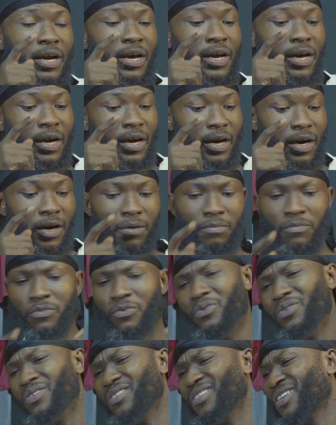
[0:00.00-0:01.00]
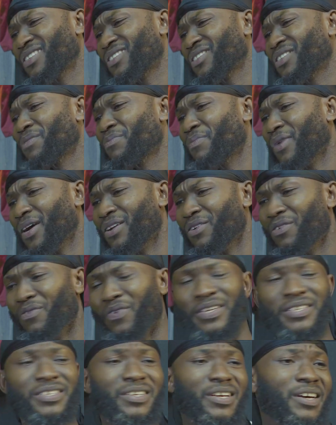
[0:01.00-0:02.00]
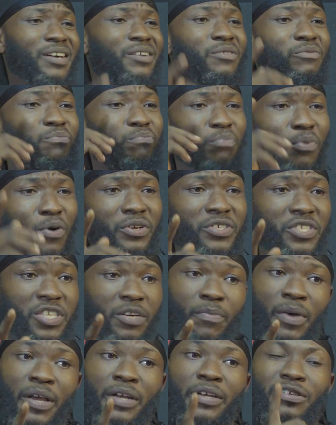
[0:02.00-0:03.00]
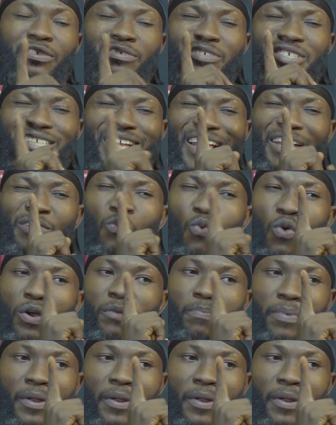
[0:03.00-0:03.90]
who is the chairman of Arsenal? Board chairman. Sign one player.